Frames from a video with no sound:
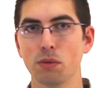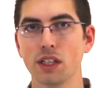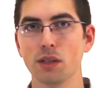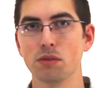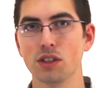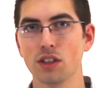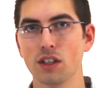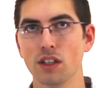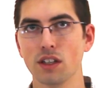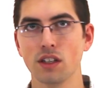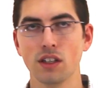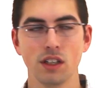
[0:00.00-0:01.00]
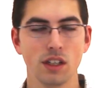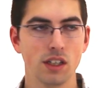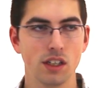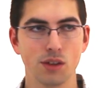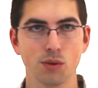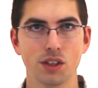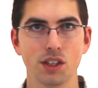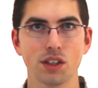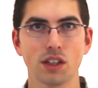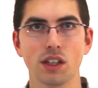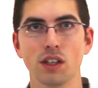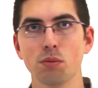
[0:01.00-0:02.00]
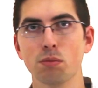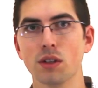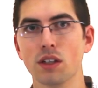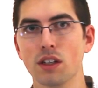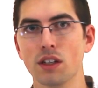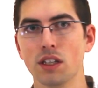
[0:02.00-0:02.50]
My name's John. Anyone here can help you.